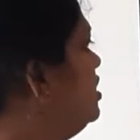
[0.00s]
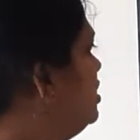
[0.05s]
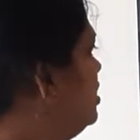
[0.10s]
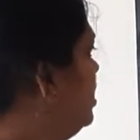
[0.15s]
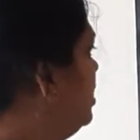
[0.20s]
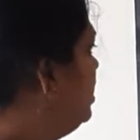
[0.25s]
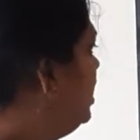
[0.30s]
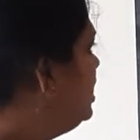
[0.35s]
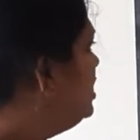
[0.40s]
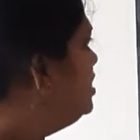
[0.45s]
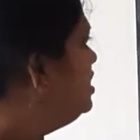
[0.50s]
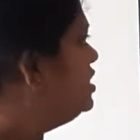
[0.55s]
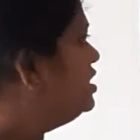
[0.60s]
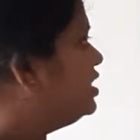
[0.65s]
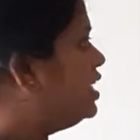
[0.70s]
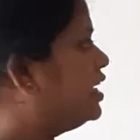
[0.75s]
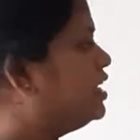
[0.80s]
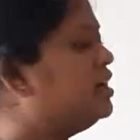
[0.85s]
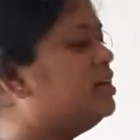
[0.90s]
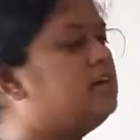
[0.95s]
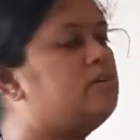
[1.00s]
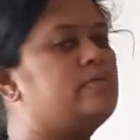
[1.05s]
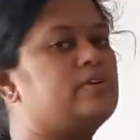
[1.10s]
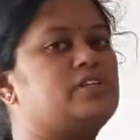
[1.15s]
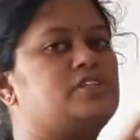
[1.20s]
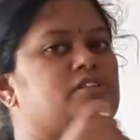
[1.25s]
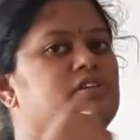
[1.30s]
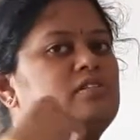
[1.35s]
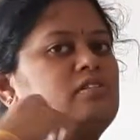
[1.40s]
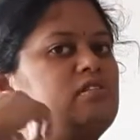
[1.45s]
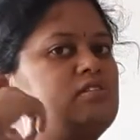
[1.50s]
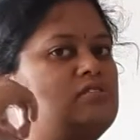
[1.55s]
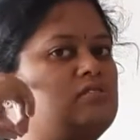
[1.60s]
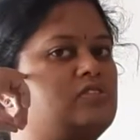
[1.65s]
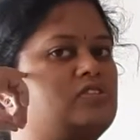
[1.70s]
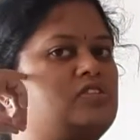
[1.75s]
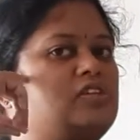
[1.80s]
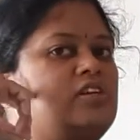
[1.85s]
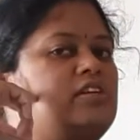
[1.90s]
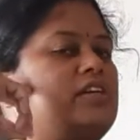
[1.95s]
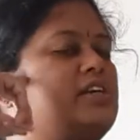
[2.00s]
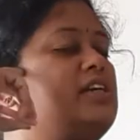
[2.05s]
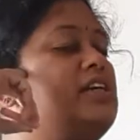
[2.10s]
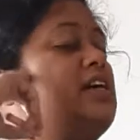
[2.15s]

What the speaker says: Next second question also children,